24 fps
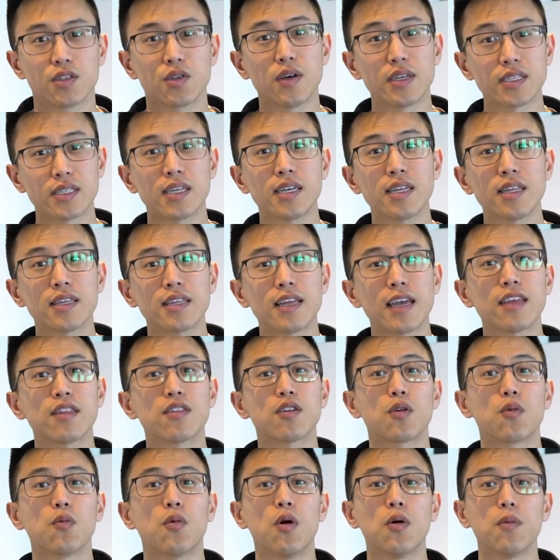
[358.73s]
So at the end of the day,
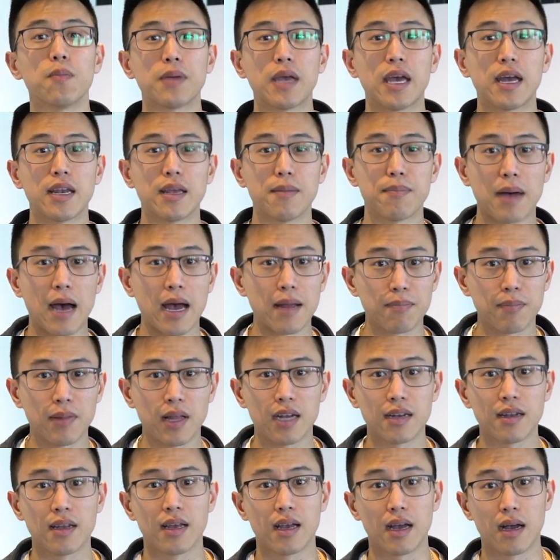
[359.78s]
there won't be any bad
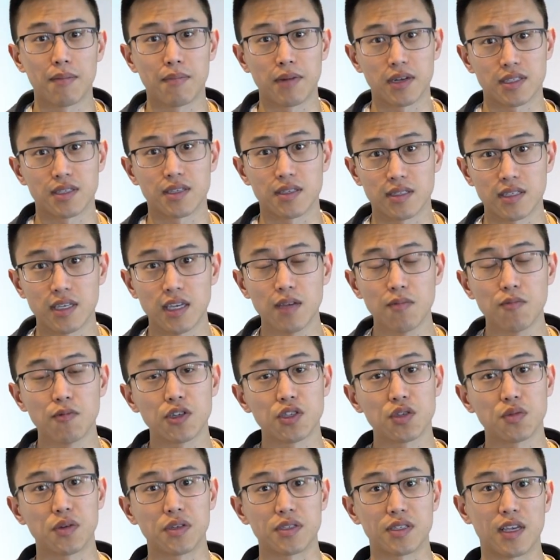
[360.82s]
blood amongst the team,
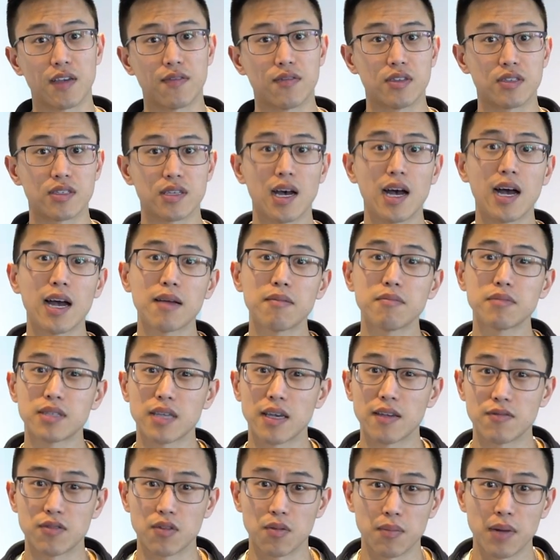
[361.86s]
which will save you time,
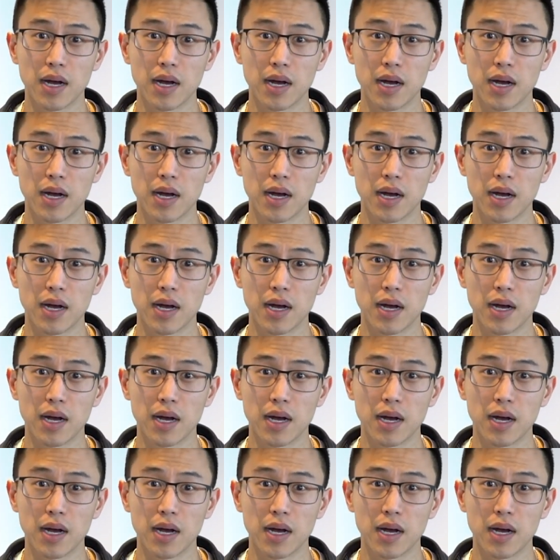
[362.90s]
save you